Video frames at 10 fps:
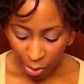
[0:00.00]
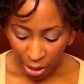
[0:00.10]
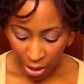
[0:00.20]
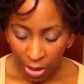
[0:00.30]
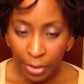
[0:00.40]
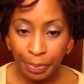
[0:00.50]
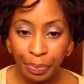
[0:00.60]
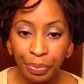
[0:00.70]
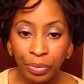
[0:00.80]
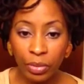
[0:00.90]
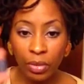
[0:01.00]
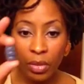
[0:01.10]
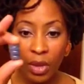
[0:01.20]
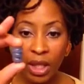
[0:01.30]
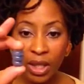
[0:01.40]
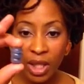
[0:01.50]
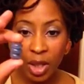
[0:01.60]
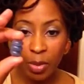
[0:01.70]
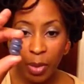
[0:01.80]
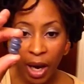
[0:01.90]
bead is this
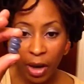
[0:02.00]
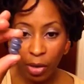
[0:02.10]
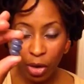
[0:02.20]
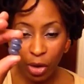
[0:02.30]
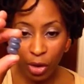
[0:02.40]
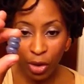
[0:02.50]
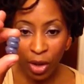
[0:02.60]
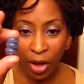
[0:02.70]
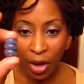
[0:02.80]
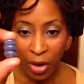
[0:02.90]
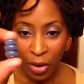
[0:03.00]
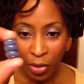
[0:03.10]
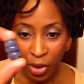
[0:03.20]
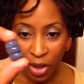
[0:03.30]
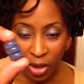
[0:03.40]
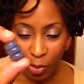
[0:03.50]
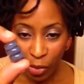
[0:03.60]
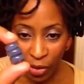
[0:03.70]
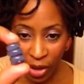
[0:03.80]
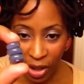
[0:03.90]
spiral, really
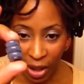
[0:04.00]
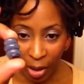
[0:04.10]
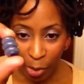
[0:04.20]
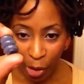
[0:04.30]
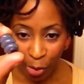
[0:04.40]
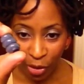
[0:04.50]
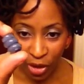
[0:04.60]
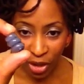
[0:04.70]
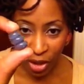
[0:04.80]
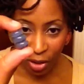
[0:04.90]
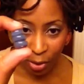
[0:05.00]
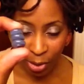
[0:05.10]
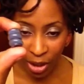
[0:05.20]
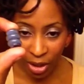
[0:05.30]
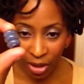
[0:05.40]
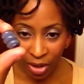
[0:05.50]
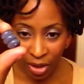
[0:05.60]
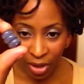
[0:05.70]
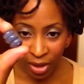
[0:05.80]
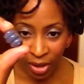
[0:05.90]
pretty like purplish color bead.
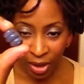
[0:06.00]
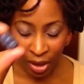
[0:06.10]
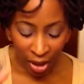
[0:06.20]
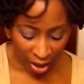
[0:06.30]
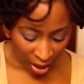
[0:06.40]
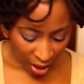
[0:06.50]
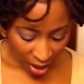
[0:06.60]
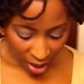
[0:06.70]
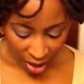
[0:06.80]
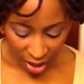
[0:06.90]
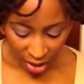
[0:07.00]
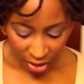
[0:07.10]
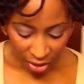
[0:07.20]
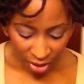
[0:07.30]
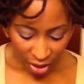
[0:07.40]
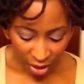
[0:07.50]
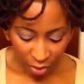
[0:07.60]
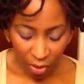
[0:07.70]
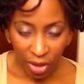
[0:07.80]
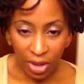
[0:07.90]
And the
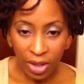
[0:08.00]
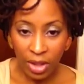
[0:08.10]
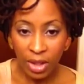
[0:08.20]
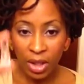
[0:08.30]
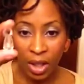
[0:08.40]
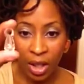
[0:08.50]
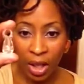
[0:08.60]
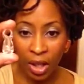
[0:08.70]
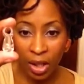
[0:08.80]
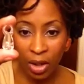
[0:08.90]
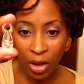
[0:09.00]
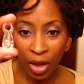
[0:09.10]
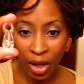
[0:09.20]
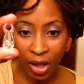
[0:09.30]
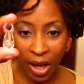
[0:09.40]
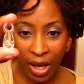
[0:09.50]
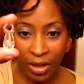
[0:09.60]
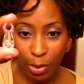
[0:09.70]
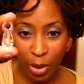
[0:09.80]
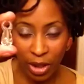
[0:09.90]
second one is this clear
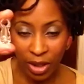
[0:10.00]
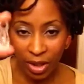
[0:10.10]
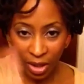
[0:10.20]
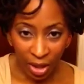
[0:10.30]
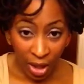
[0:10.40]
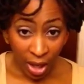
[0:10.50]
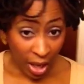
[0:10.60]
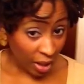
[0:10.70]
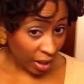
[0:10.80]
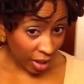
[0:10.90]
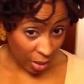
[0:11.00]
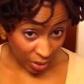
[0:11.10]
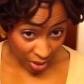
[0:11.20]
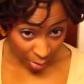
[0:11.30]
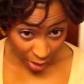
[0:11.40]
glass bead. And like I was saying,